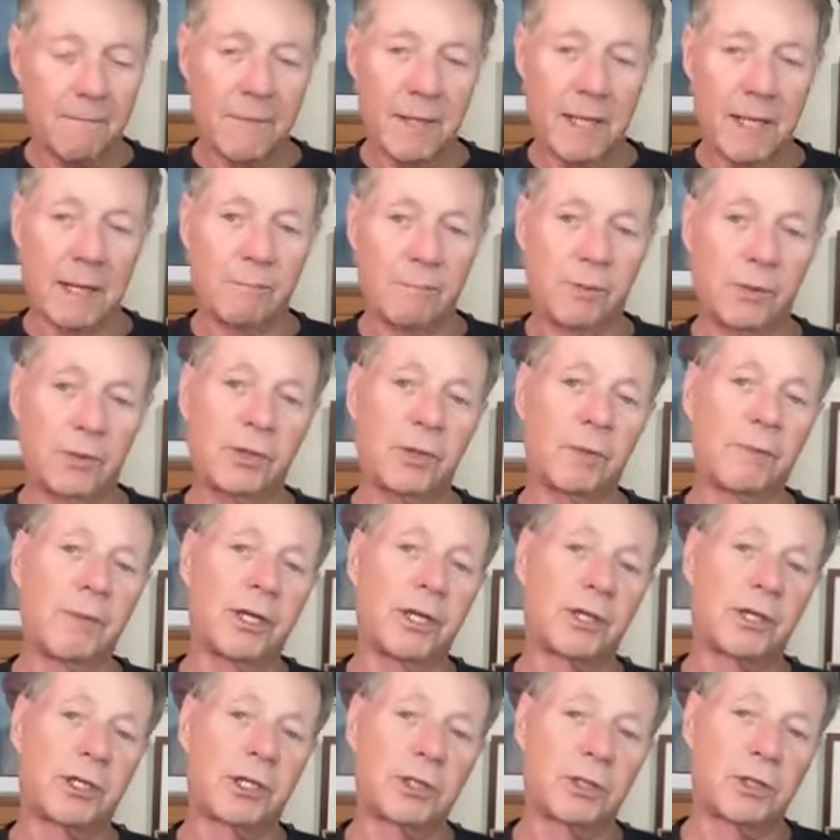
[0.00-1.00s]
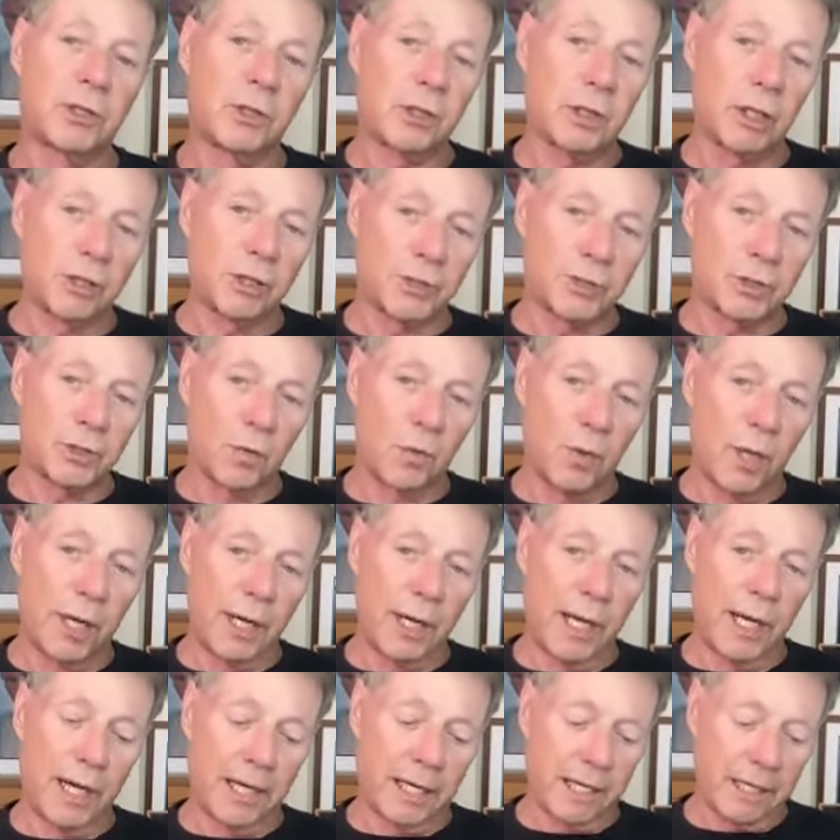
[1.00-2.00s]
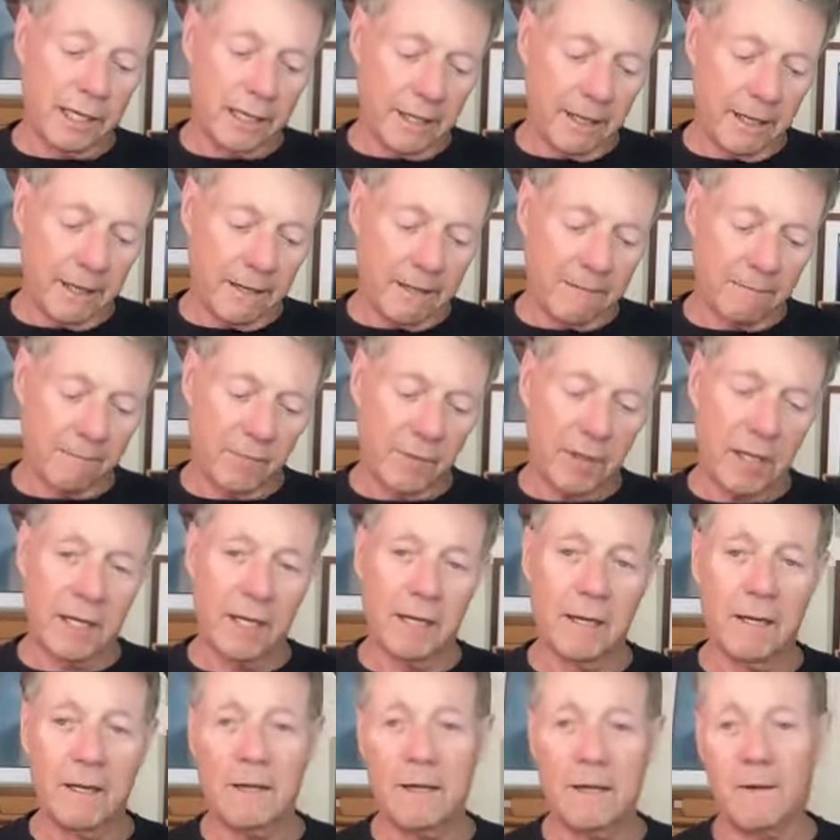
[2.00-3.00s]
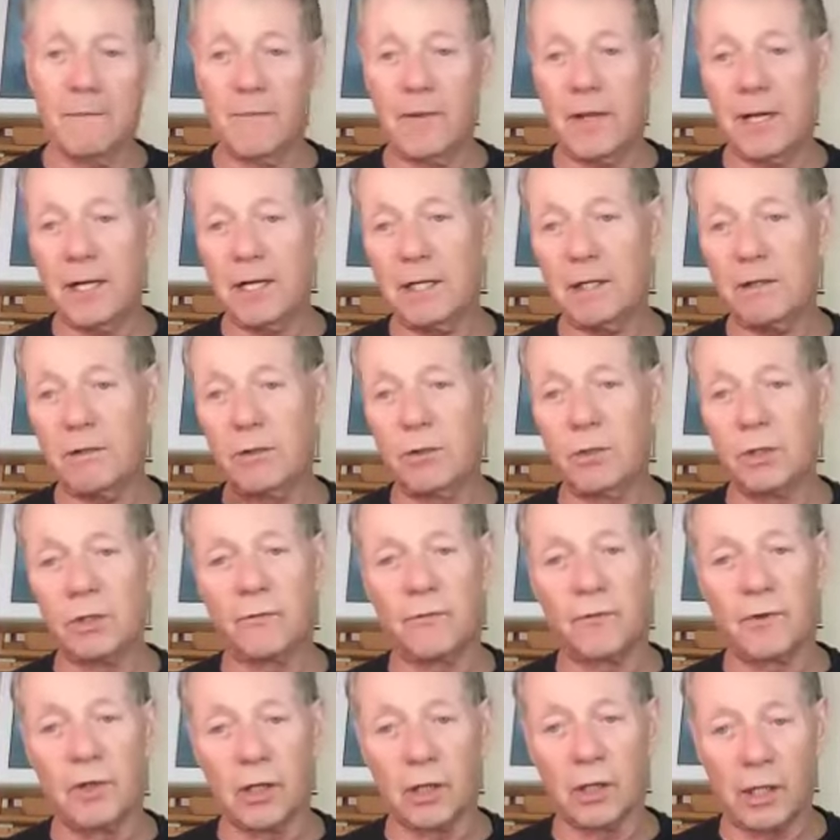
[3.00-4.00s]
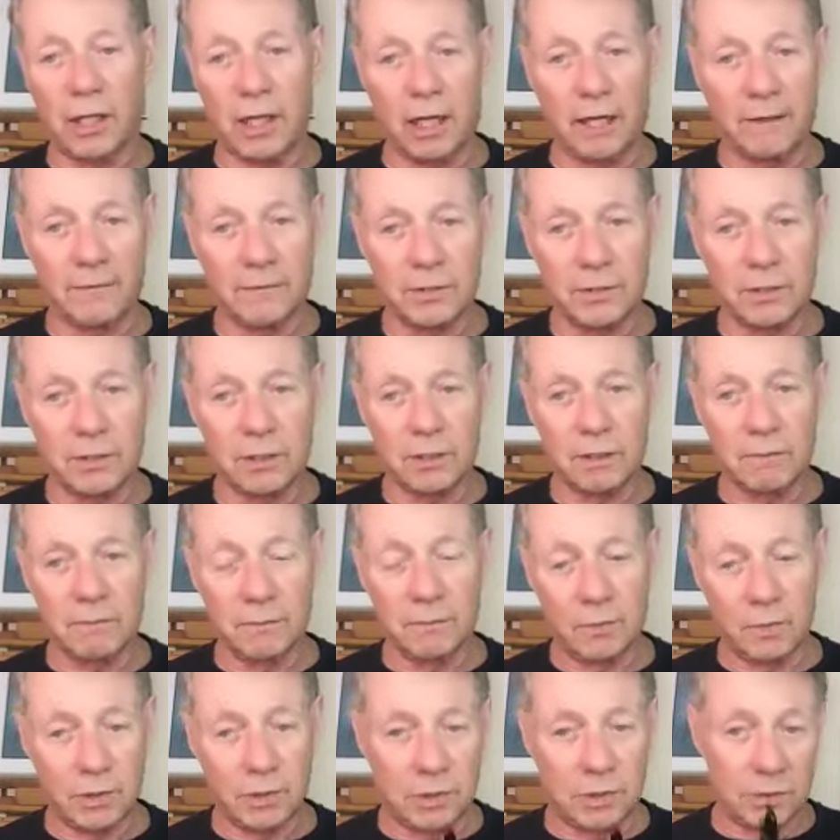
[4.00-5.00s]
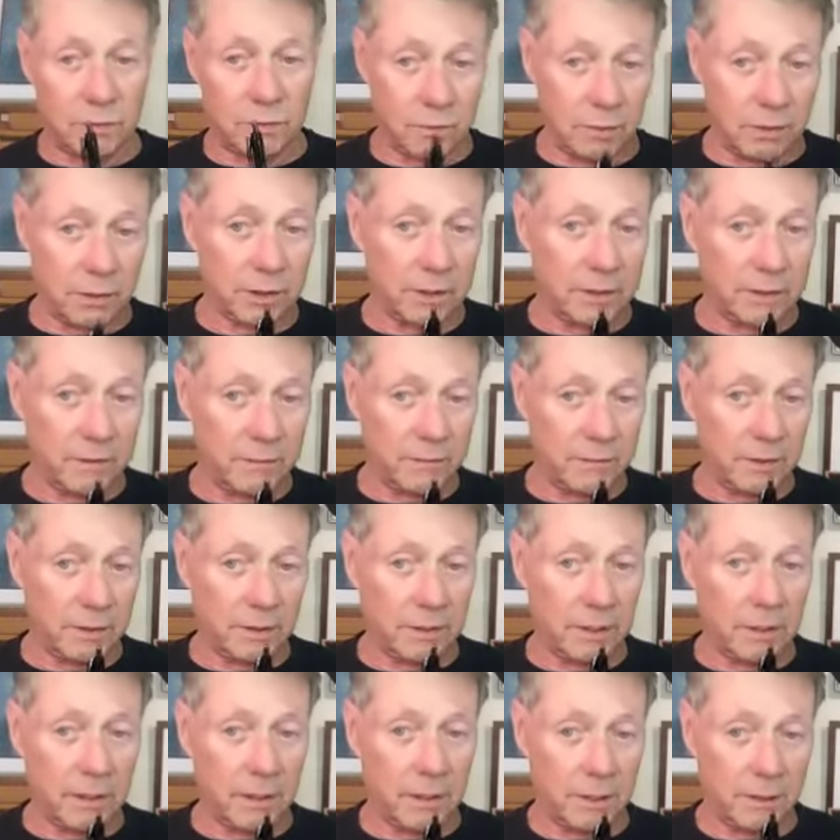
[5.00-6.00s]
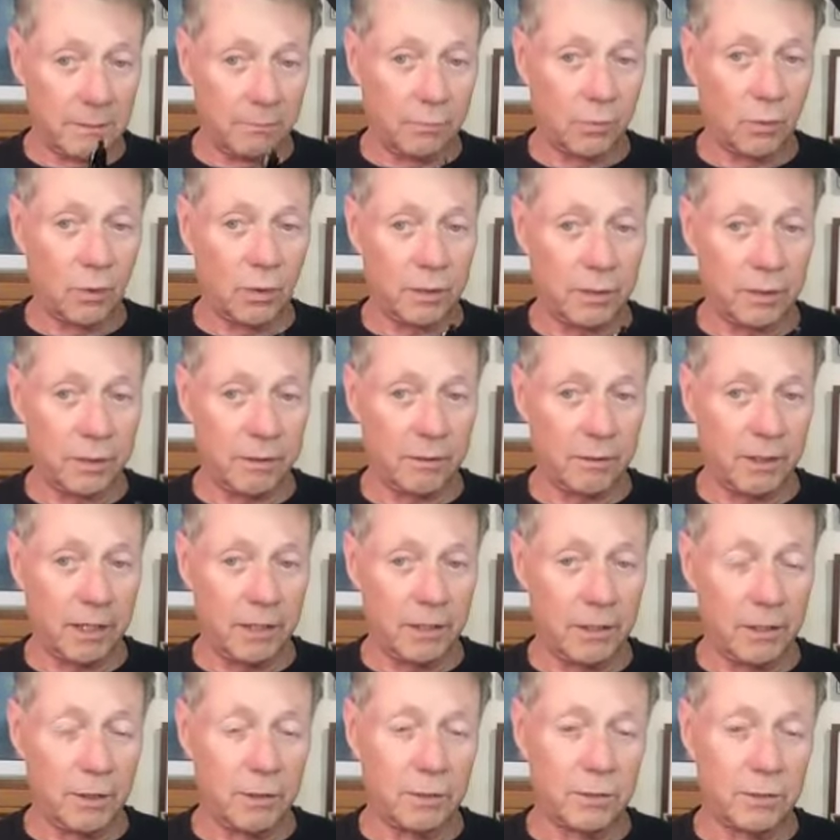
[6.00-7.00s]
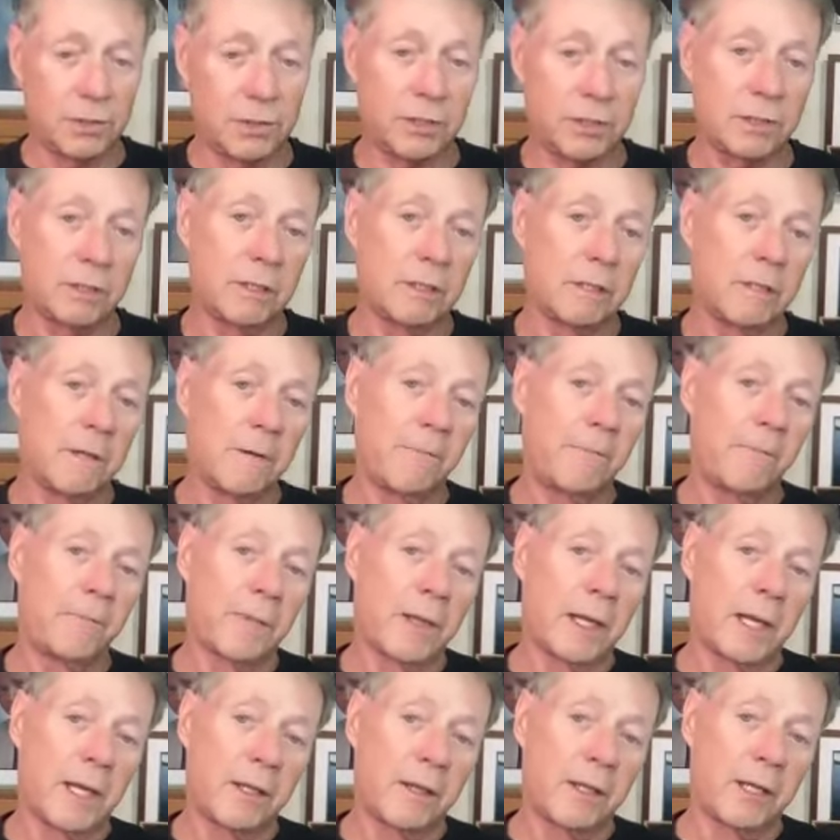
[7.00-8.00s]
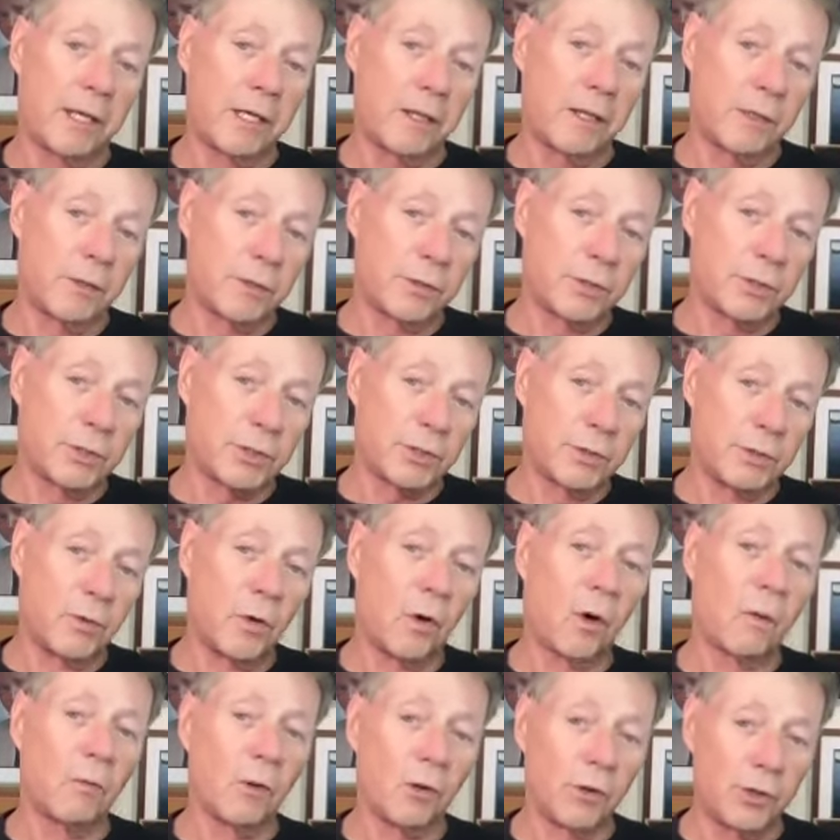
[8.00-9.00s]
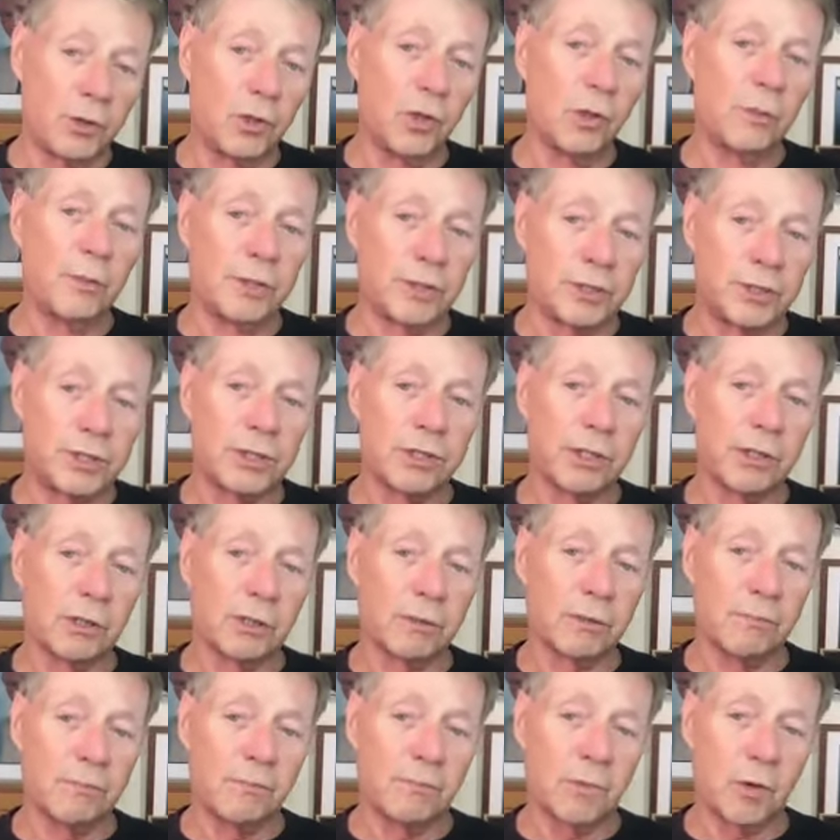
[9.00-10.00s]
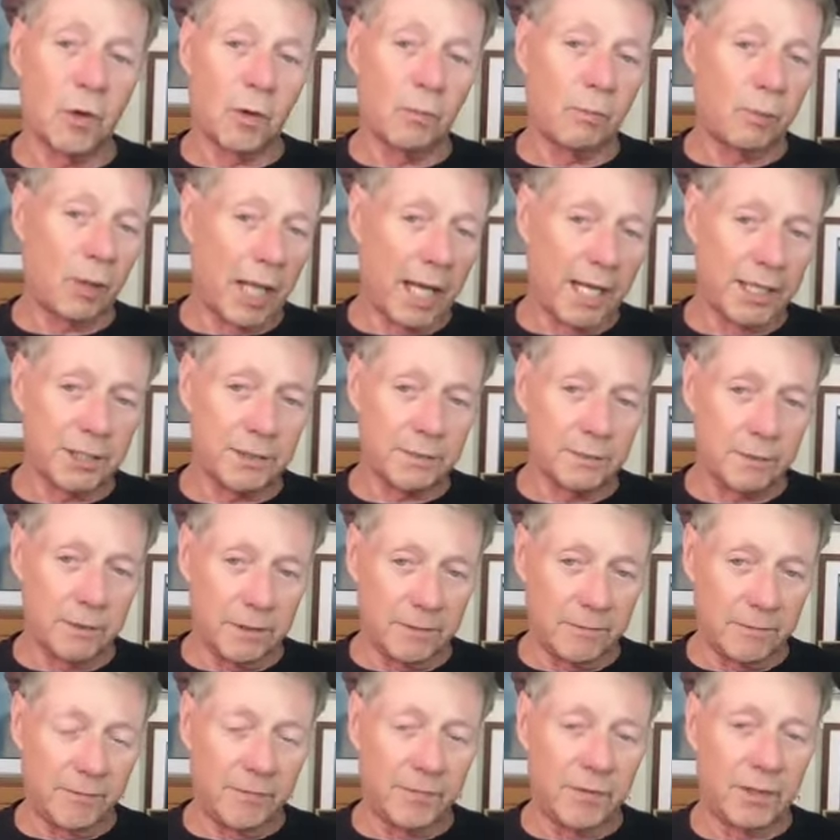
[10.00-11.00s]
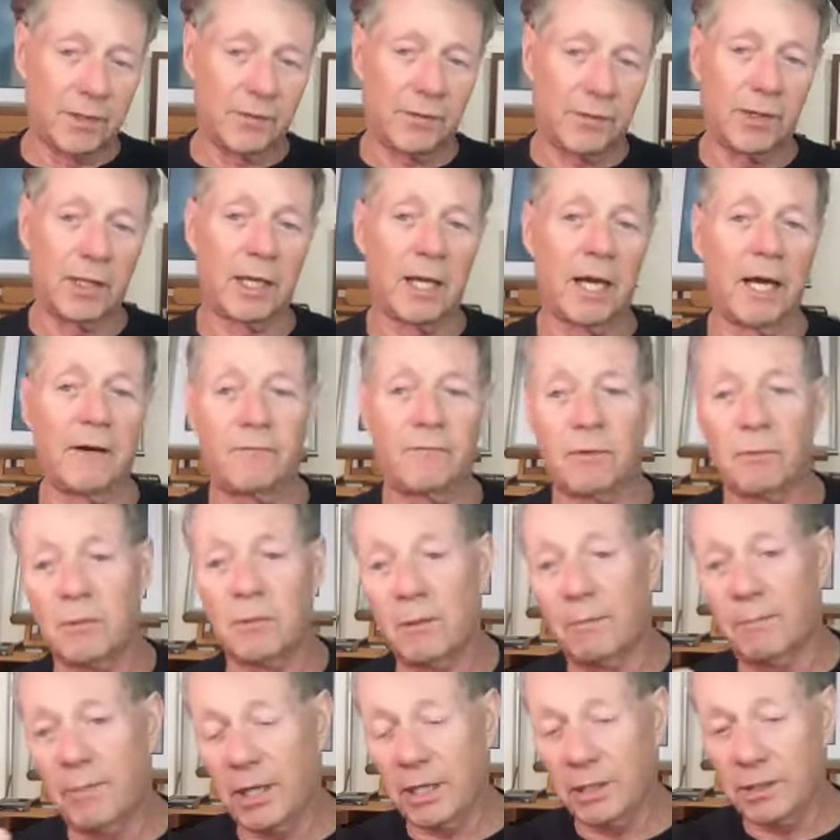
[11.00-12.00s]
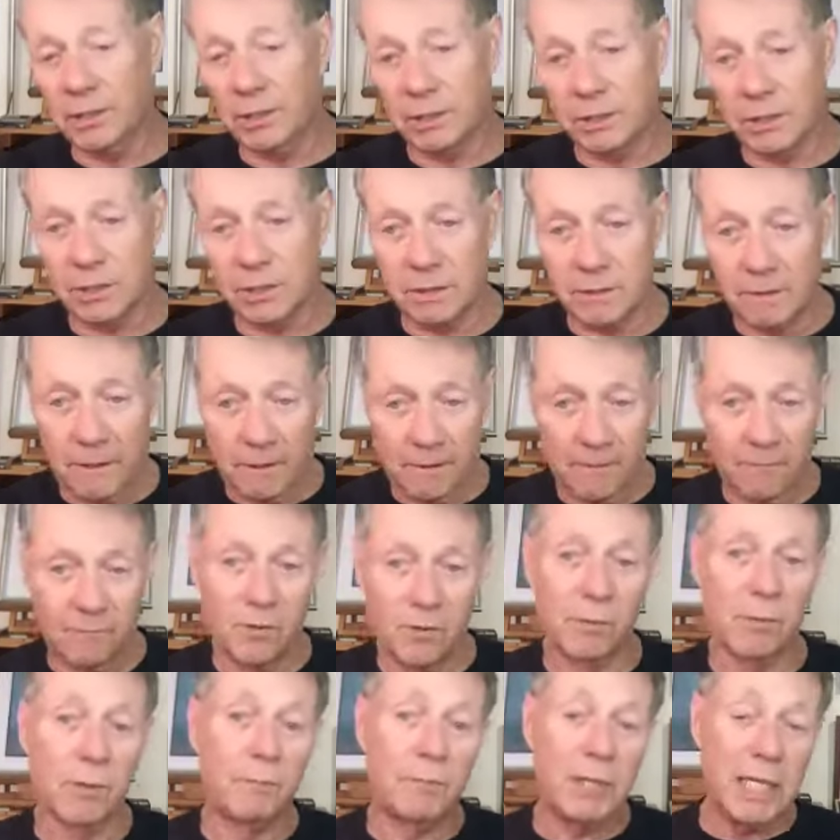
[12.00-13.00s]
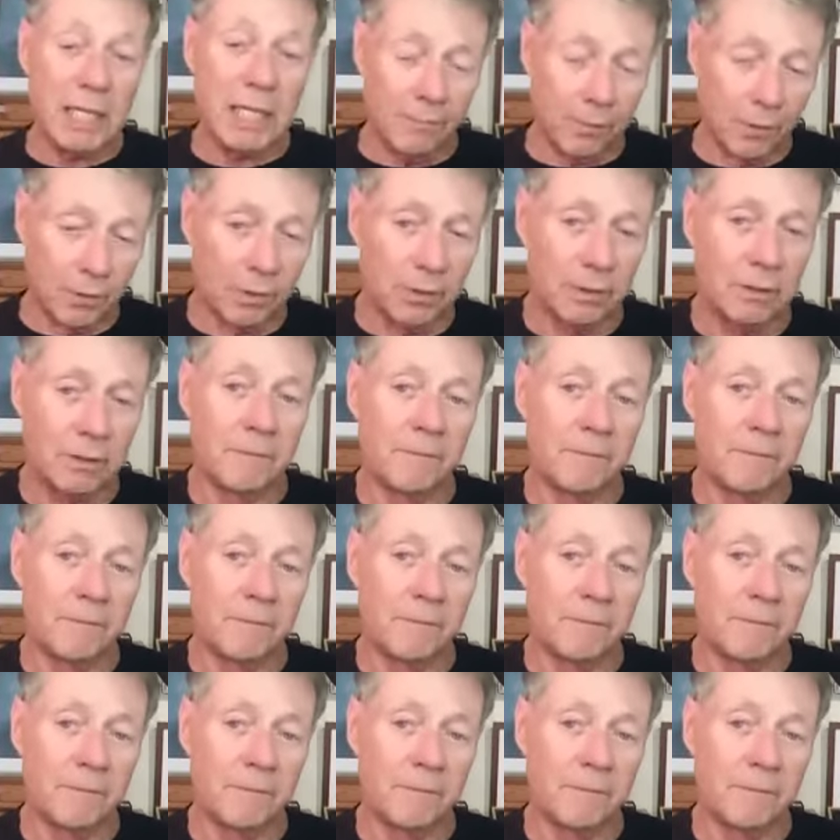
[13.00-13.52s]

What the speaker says: put them in tissue culture 199, and they didn't use fetal calf serum, which is really important. They used normal human serum or plasma that they got from the patients, from the people